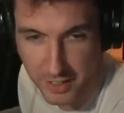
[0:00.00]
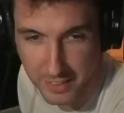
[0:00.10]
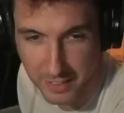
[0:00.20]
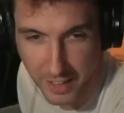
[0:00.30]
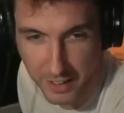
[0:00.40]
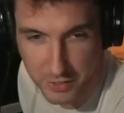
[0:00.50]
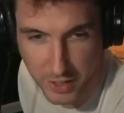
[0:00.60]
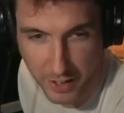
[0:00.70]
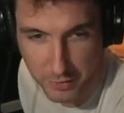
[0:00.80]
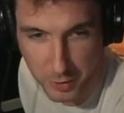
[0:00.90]
in the live
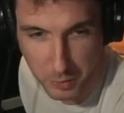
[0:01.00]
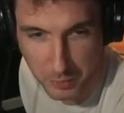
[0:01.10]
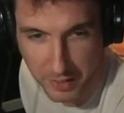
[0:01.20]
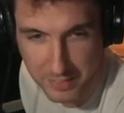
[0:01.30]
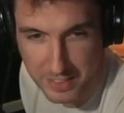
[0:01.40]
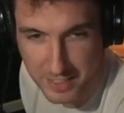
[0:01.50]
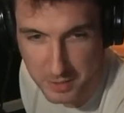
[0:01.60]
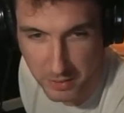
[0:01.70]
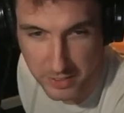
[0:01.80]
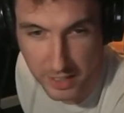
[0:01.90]
chat room, we have D C
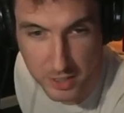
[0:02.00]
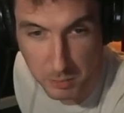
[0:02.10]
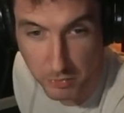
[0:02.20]
Smith saying some